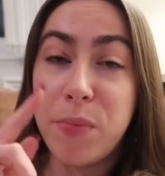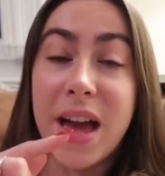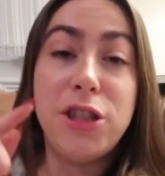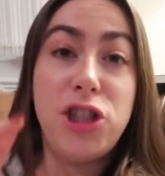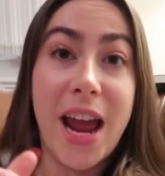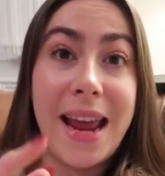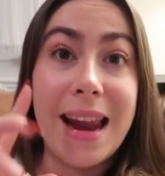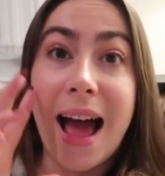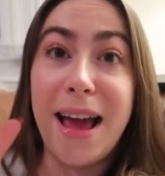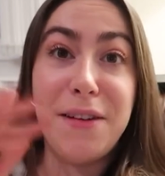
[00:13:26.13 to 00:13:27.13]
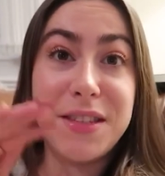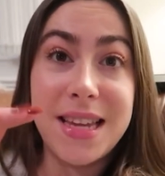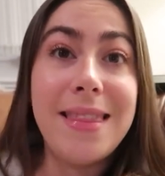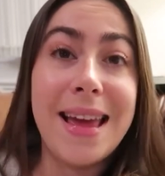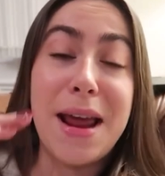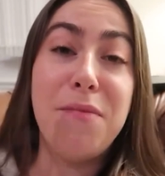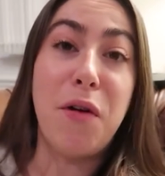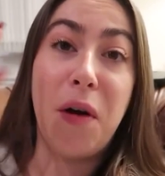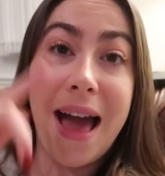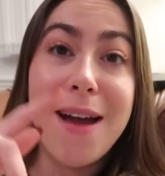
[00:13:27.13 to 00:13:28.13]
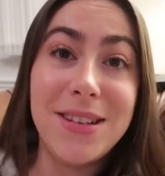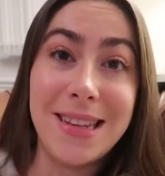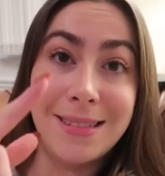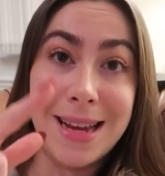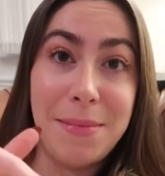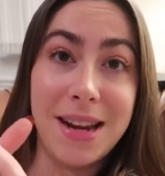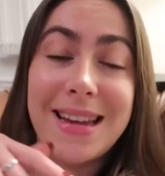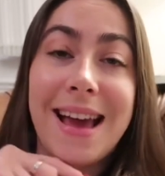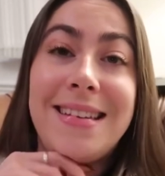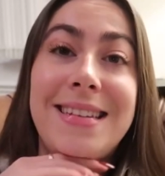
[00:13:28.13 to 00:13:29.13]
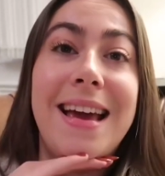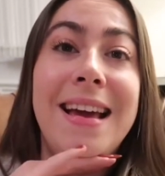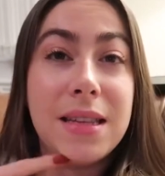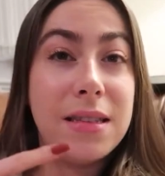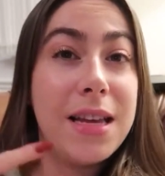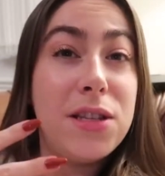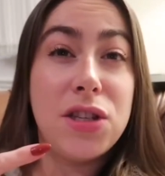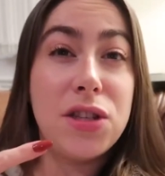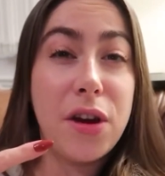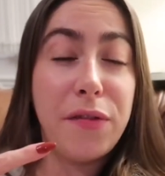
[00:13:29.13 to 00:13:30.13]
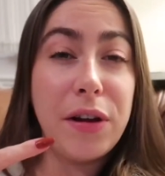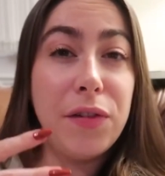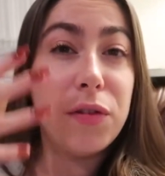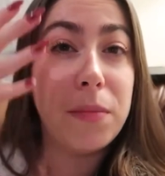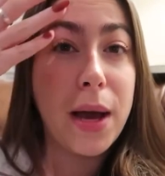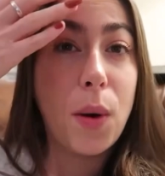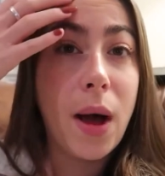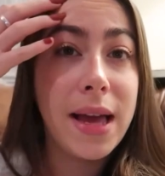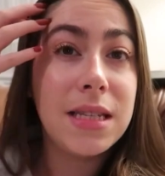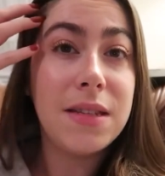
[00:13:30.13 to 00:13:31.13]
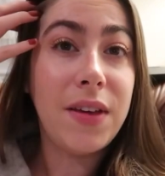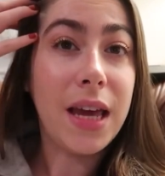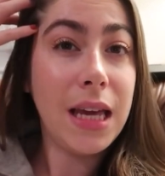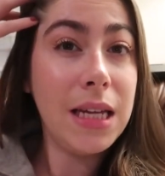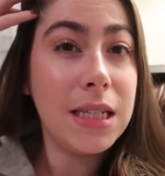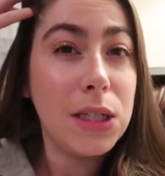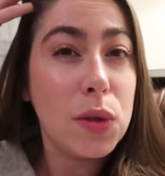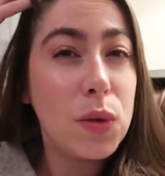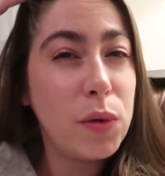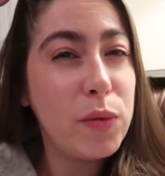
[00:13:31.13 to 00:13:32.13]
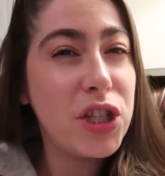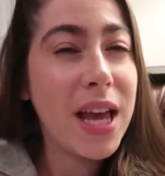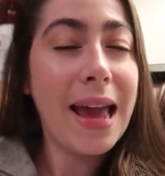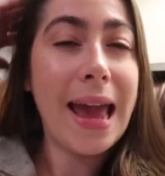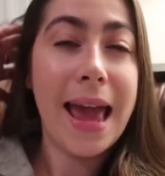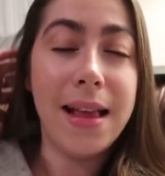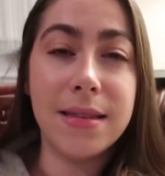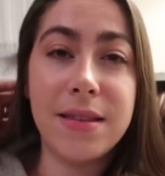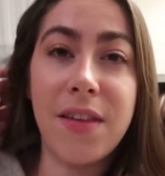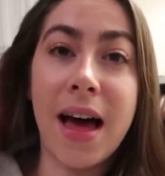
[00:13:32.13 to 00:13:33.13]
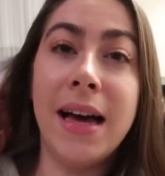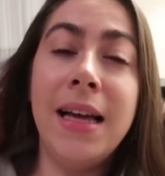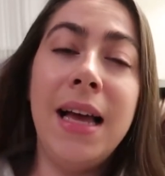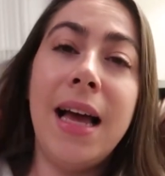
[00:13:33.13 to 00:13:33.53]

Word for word: that Jane, I've said their name wrong every single time I had to edit it. It is suffering from like quite a severe eating disorder. We're just getting hints of that.